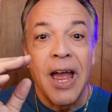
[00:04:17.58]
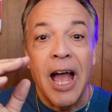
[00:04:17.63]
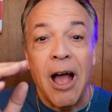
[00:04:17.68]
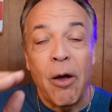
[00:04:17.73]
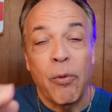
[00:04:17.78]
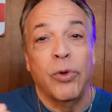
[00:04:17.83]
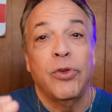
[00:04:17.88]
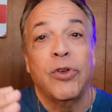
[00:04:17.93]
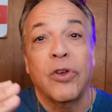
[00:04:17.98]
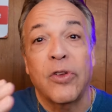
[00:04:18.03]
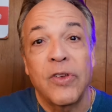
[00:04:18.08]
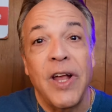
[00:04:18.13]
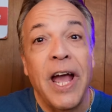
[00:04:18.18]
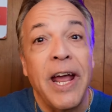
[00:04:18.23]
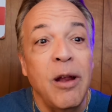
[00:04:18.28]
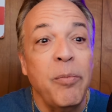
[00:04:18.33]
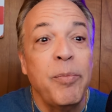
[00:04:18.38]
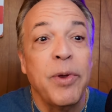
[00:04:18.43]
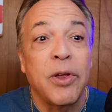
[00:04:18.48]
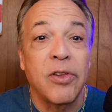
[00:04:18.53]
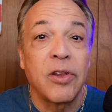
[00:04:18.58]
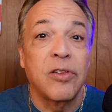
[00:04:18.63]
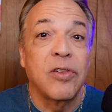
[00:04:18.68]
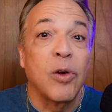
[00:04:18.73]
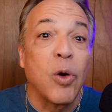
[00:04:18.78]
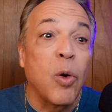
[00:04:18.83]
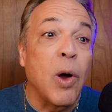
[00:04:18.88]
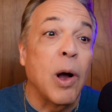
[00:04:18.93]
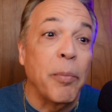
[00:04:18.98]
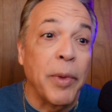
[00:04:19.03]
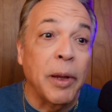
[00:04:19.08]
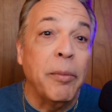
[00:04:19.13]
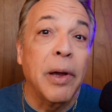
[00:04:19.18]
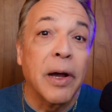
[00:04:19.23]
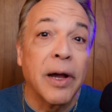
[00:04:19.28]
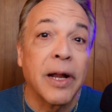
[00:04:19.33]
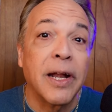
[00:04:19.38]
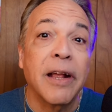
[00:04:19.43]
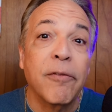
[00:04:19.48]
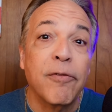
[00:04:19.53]
I was excited because I said, oh, wow,
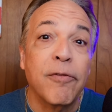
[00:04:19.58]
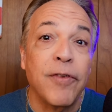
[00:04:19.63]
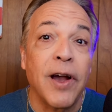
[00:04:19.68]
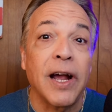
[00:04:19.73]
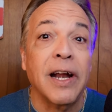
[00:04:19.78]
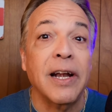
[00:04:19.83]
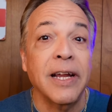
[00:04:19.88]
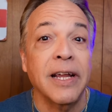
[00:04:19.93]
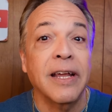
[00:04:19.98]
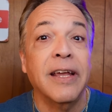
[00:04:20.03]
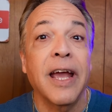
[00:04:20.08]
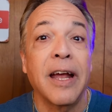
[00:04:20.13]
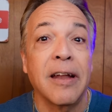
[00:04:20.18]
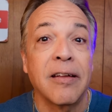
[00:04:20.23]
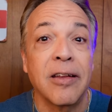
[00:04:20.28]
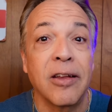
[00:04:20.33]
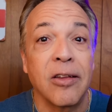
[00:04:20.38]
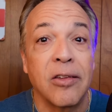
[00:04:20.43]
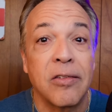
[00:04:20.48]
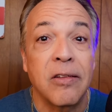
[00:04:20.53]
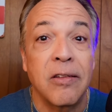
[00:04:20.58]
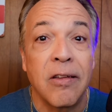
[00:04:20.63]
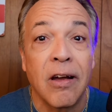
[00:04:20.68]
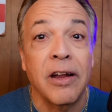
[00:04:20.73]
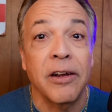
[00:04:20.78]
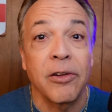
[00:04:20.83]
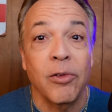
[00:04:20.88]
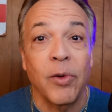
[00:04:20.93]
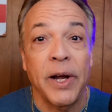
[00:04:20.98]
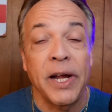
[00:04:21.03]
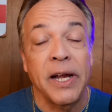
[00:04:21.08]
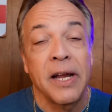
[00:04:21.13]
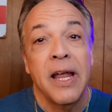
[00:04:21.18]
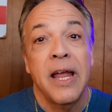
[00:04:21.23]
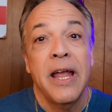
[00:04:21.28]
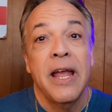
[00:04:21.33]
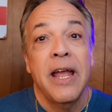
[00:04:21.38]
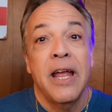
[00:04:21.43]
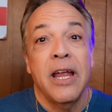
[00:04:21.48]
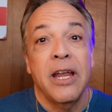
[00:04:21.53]
maybe I'm going to finally get this done, right?
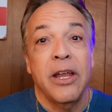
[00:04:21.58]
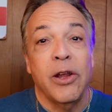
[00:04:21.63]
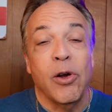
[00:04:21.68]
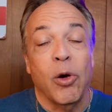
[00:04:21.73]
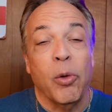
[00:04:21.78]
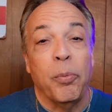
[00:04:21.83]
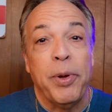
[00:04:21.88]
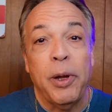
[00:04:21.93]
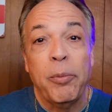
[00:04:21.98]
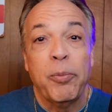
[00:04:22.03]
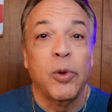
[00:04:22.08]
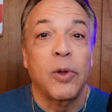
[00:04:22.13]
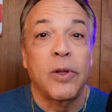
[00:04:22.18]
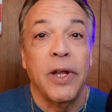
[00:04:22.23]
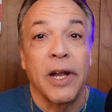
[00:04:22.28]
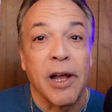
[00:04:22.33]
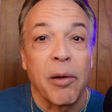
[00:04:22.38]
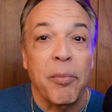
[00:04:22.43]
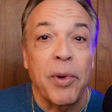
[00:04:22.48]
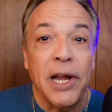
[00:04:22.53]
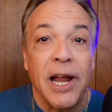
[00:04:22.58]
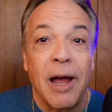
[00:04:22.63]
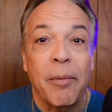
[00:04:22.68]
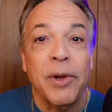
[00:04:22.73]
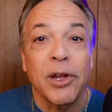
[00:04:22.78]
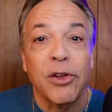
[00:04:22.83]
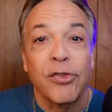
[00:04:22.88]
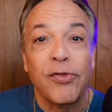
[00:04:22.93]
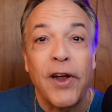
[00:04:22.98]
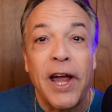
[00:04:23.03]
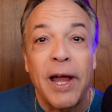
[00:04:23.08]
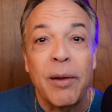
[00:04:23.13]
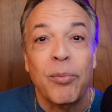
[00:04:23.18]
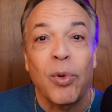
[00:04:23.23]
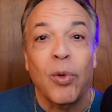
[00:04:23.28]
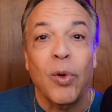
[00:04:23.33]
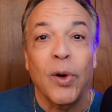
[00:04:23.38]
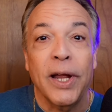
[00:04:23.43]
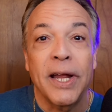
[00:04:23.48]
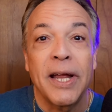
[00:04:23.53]
You know, people think I'm an Amex
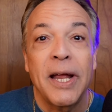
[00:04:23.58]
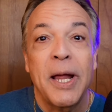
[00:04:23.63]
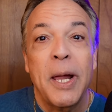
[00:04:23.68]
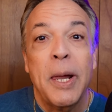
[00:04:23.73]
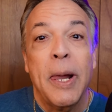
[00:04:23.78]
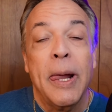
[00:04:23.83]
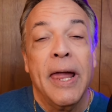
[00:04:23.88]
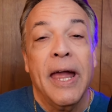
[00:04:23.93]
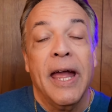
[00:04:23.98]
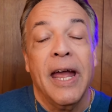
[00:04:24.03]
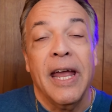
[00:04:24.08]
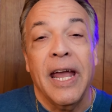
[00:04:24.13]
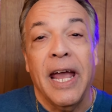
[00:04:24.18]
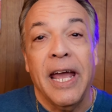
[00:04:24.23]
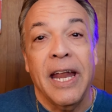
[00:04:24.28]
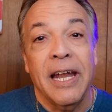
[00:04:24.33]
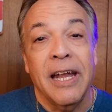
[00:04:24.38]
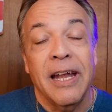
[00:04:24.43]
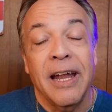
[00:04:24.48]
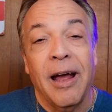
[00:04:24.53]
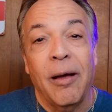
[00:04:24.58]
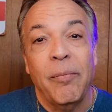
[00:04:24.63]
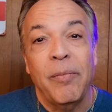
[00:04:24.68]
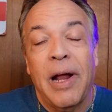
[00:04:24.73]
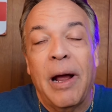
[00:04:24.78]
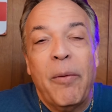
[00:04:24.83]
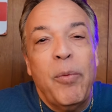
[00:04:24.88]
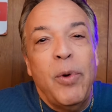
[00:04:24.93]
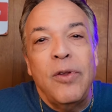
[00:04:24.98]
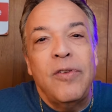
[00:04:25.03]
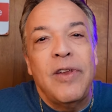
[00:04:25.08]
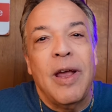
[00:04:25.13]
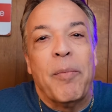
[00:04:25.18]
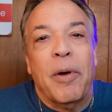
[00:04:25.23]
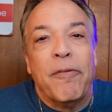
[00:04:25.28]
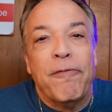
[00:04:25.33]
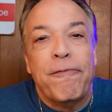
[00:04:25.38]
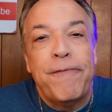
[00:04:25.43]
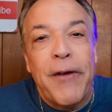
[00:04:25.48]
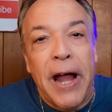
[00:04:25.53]
fanboy, and I wouldn't say
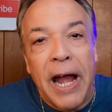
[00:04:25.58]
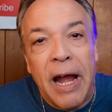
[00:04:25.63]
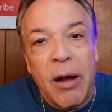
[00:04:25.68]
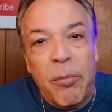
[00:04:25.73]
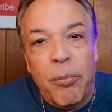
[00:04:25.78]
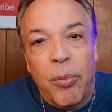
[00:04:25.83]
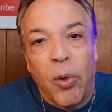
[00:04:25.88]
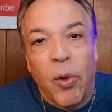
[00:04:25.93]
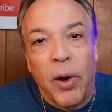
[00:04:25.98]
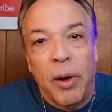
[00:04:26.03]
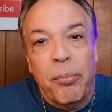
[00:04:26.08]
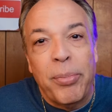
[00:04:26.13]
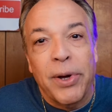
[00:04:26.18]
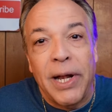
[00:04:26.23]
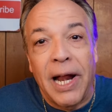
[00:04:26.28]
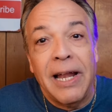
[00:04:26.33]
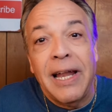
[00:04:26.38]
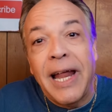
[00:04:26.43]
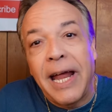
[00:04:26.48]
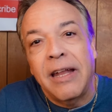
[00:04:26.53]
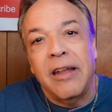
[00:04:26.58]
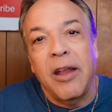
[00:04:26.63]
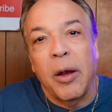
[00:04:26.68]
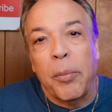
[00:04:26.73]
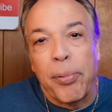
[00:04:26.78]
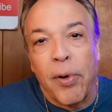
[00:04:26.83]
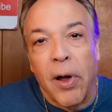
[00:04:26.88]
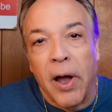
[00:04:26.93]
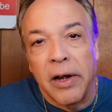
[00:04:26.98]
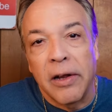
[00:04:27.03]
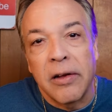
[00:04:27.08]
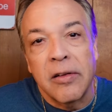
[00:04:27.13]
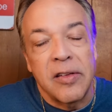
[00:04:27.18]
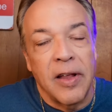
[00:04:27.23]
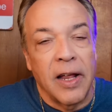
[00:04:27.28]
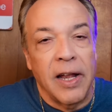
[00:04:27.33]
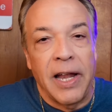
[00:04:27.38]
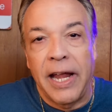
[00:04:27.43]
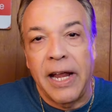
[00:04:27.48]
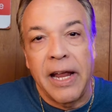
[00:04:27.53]
I'm a fanboy, but I like their
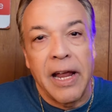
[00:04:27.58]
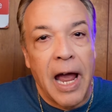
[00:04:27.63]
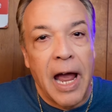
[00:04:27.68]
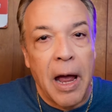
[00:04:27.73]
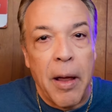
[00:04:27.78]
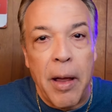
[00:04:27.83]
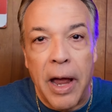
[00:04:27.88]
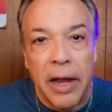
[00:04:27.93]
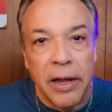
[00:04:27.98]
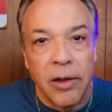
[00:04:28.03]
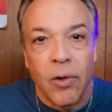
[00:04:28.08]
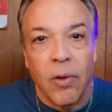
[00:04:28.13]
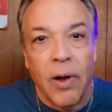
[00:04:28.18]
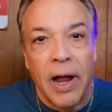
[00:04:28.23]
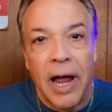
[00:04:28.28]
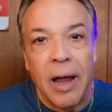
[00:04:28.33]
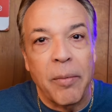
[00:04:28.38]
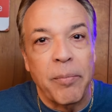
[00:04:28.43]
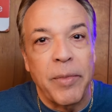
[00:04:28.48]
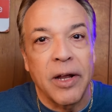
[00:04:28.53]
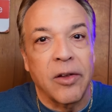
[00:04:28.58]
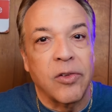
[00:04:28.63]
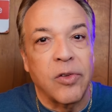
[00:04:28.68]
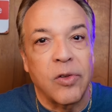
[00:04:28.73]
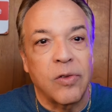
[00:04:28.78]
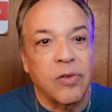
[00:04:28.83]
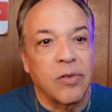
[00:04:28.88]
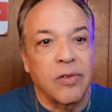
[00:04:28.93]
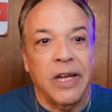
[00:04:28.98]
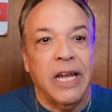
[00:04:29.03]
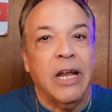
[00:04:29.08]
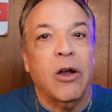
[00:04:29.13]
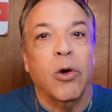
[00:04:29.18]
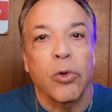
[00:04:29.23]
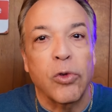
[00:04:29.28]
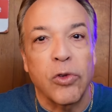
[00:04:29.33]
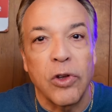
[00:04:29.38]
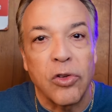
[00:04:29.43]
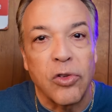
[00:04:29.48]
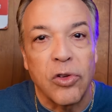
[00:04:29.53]
products. I like, you know, Amex
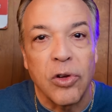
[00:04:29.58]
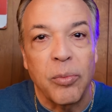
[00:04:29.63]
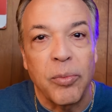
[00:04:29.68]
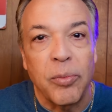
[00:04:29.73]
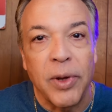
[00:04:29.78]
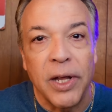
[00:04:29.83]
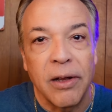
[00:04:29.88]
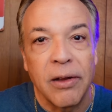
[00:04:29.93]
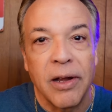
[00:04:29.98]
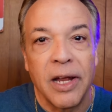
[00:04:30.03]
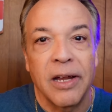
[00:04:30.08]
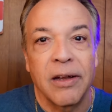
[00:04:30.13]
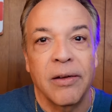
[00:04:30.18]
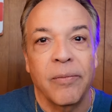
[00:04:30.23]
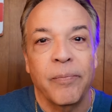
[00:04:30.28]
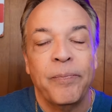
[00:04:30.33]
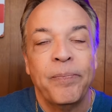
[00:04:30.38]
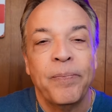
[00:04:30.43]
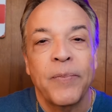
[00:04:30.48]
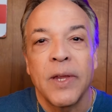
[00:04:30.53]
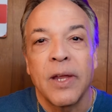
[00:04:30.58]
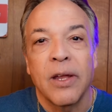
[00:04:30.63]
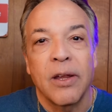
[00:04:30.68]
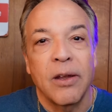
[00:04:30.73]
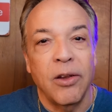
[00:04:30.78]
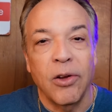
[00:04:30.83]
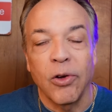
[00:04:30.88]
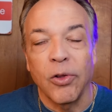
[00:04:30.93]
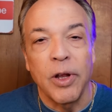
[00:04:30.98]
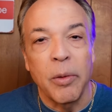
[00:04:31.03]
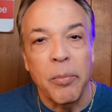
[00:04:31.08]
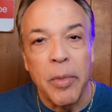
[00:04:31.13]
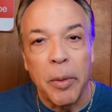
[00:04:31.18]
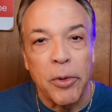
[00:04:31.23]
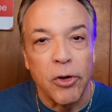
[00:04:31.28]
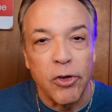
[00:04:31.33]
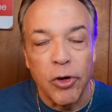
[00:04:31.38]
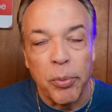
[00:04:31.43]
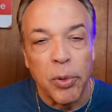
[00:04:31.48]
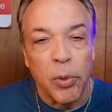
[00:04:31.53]
ecosystem and, and, you know, their
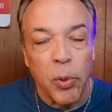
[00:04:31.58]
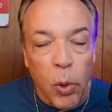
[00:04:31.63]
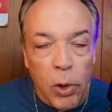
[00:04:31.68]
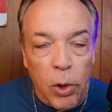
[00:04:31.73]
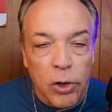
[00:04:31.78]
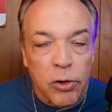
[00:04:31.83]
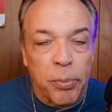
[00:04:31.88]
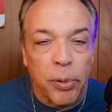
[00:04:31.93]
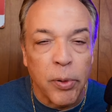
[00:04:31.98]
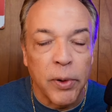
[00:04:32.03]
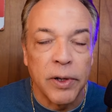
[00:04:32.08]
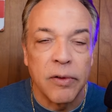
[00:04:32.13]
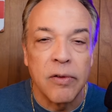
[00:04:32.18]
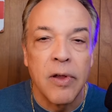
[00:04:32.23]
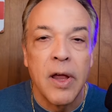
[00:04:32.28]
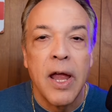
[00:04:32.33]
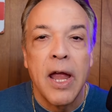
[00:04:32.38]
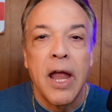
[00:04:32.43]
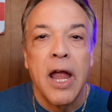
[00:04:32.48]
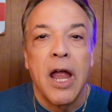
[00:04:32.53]
membership rewards points.